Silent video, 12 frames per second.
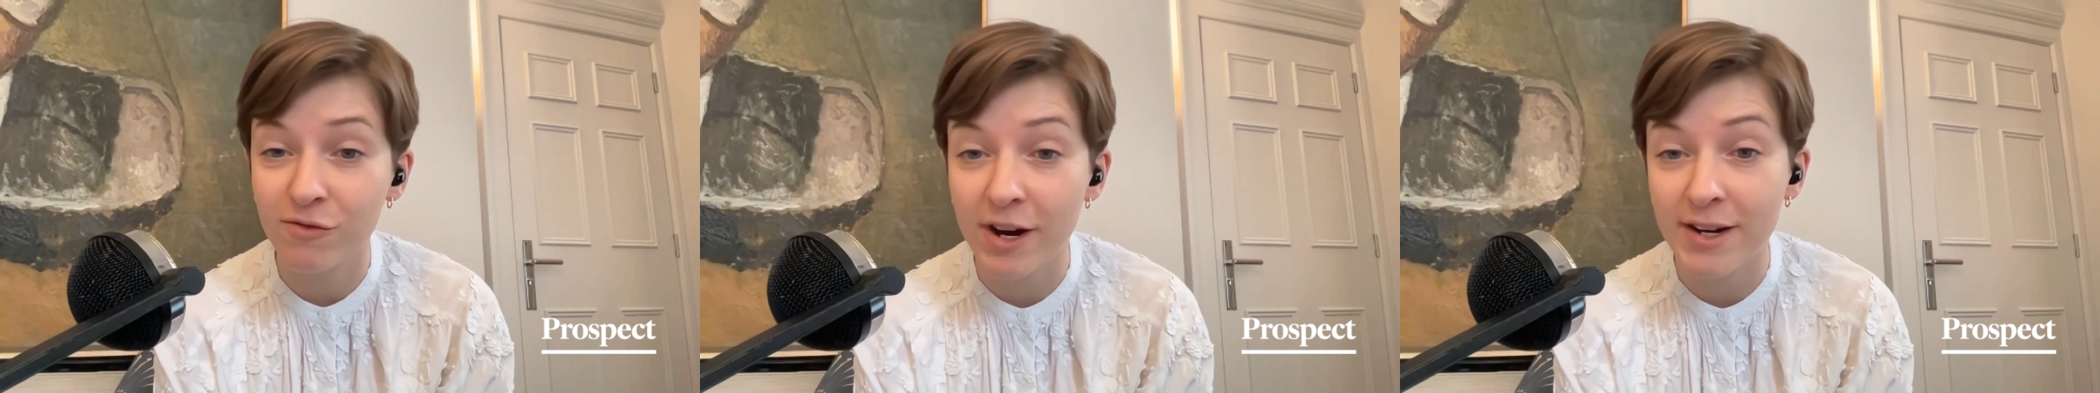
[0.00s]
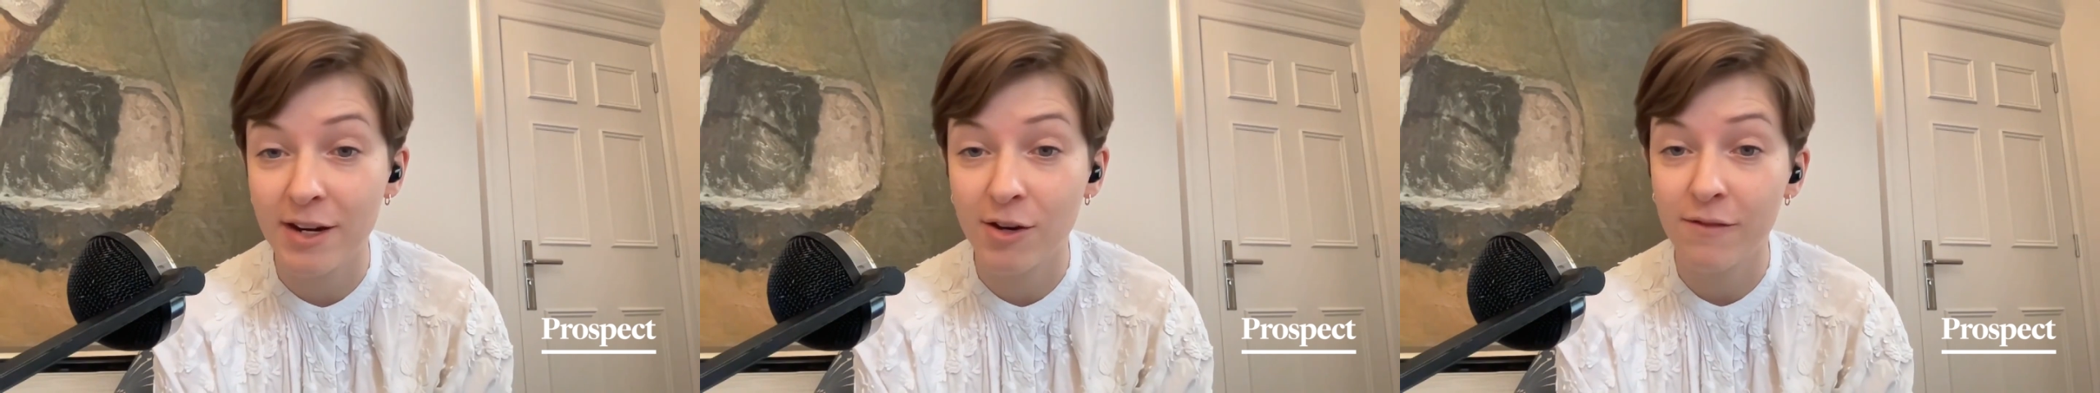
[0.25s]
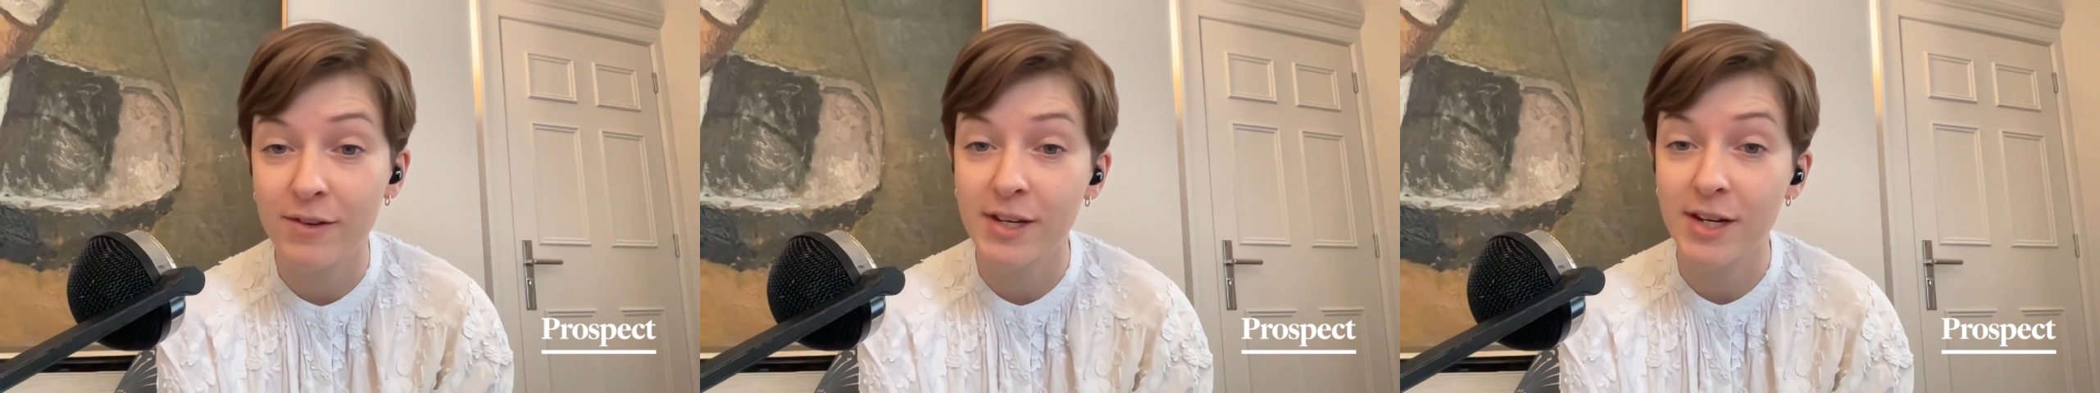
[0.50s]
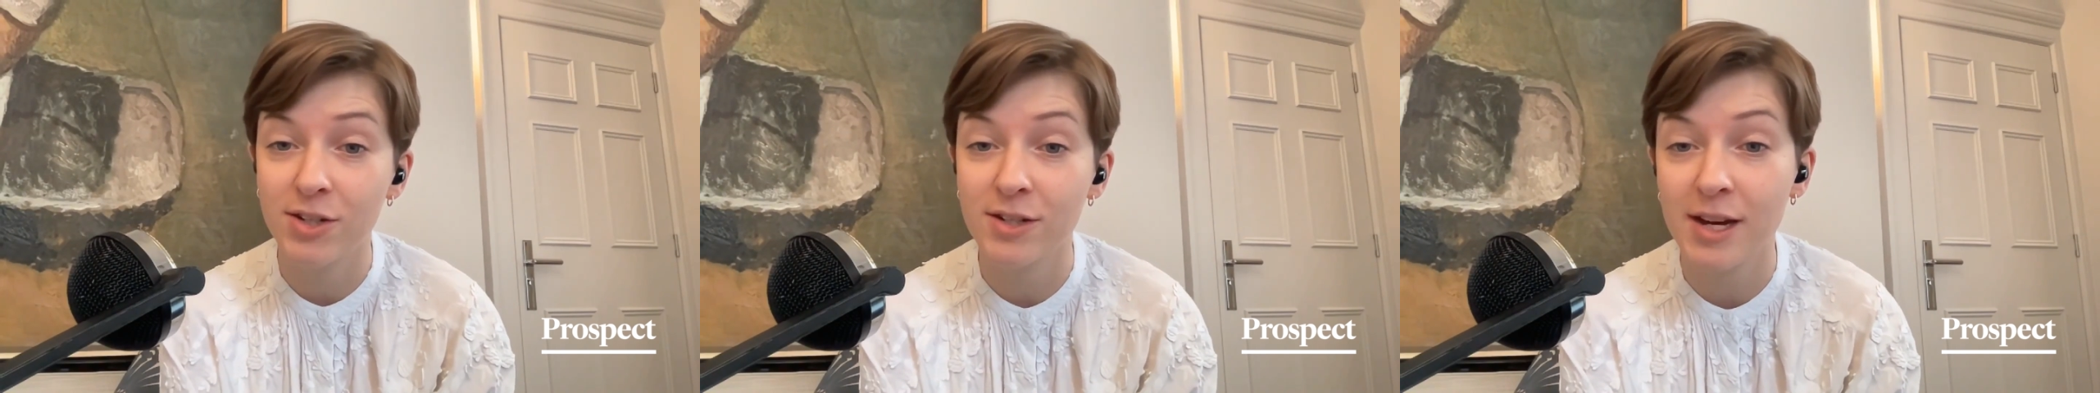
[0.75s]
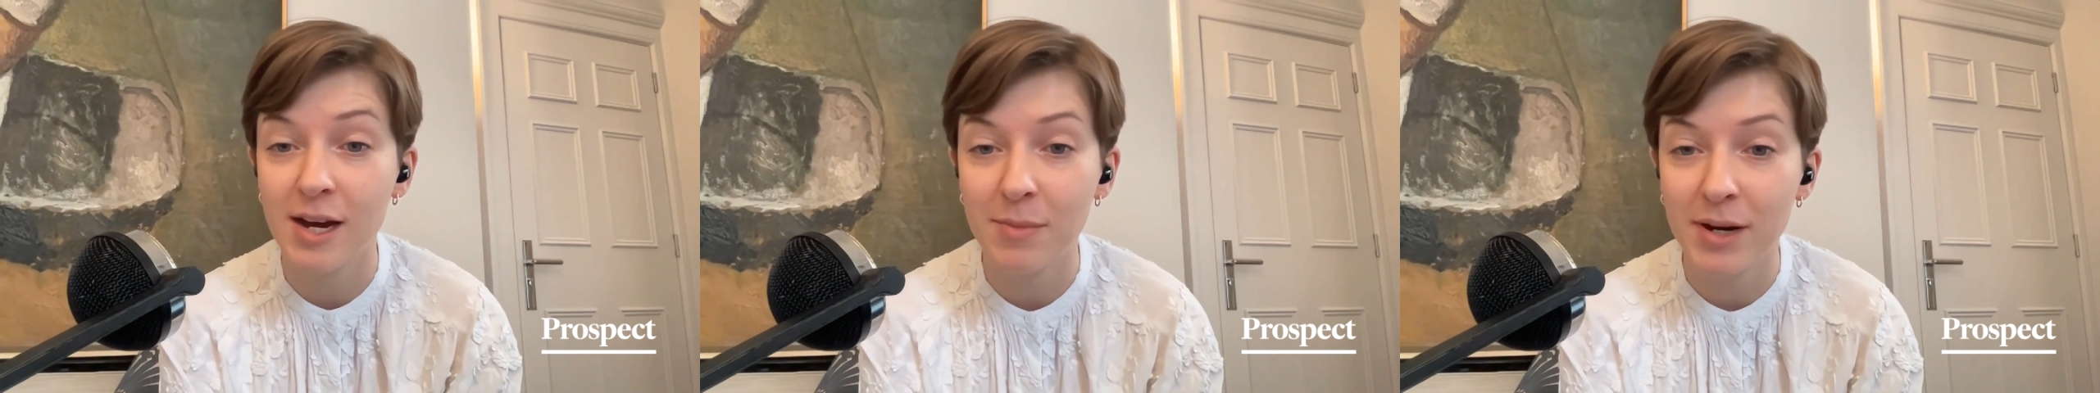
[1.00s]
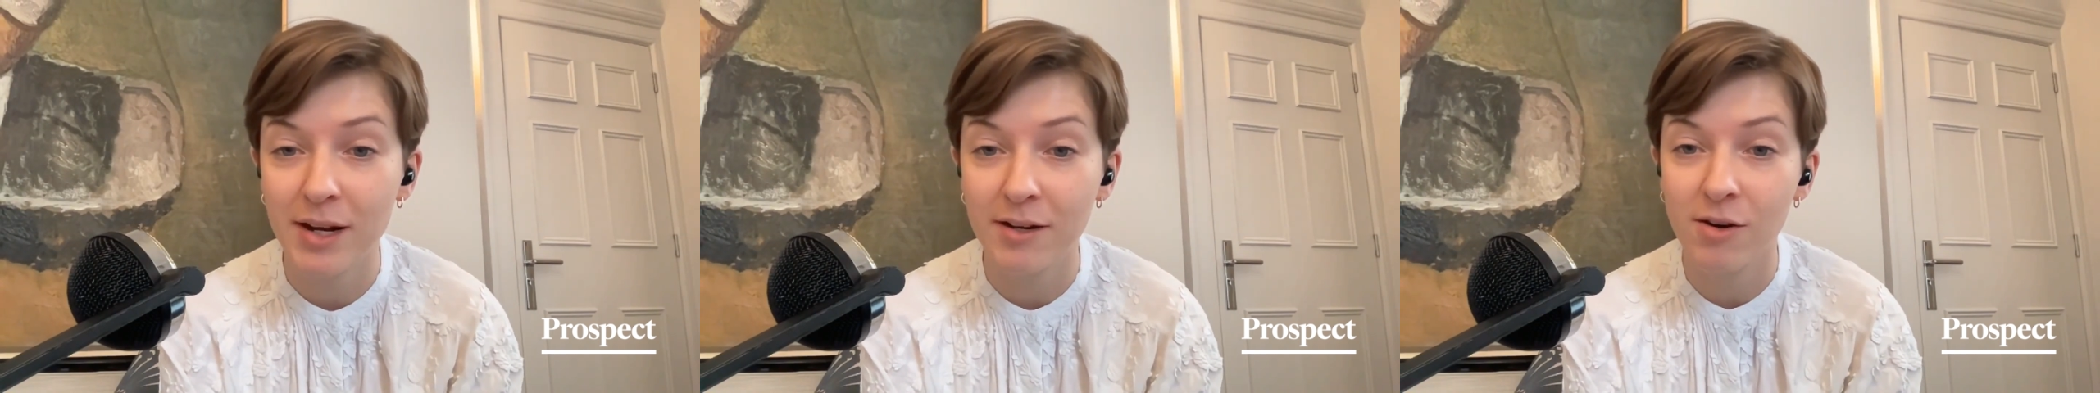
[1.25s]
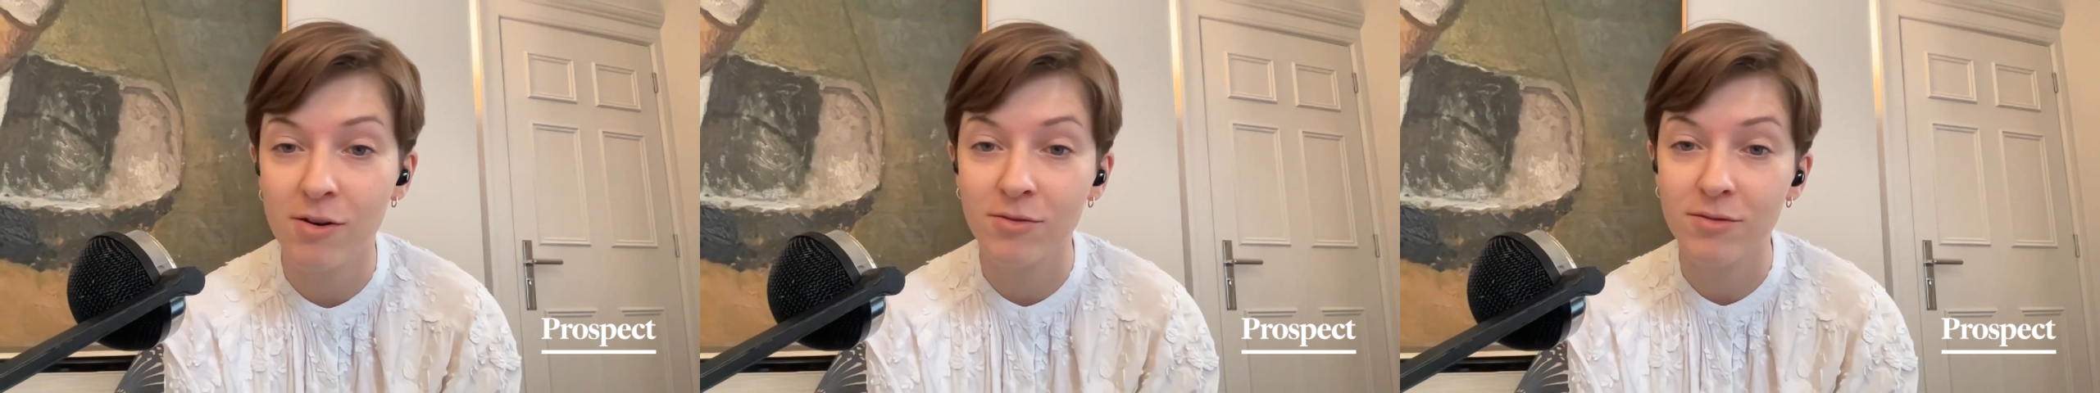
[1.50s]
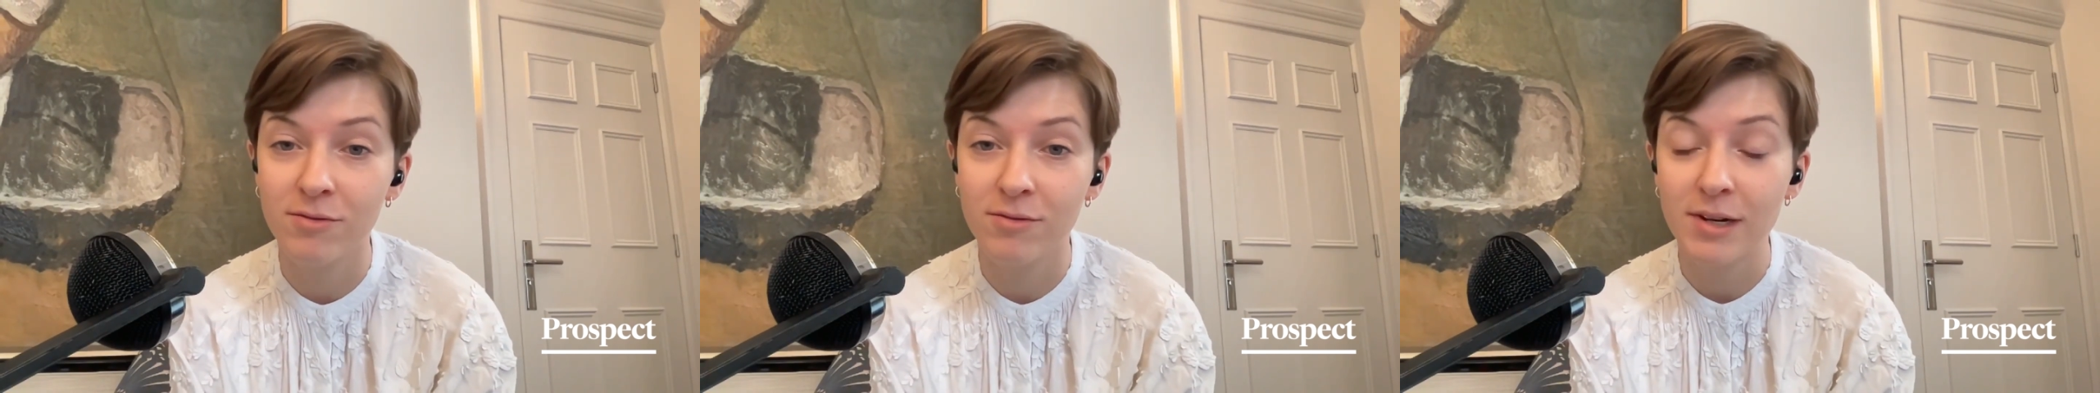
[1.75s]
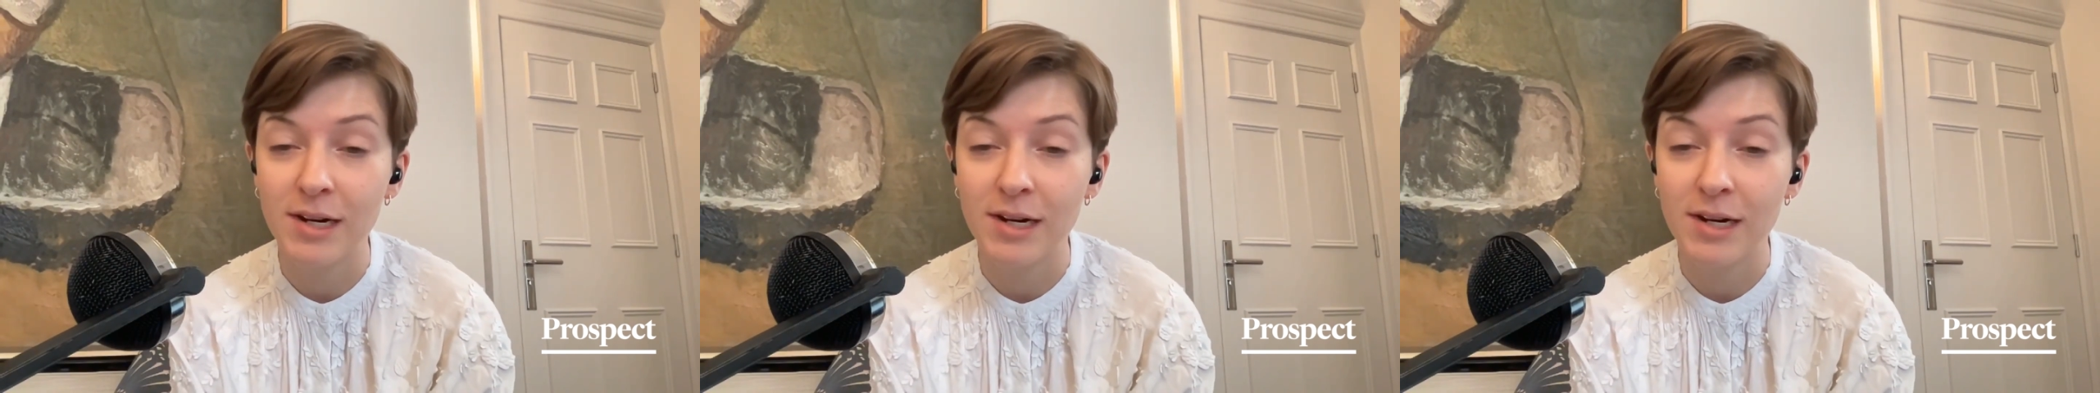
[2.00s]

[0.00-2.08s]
frightening conversations happening on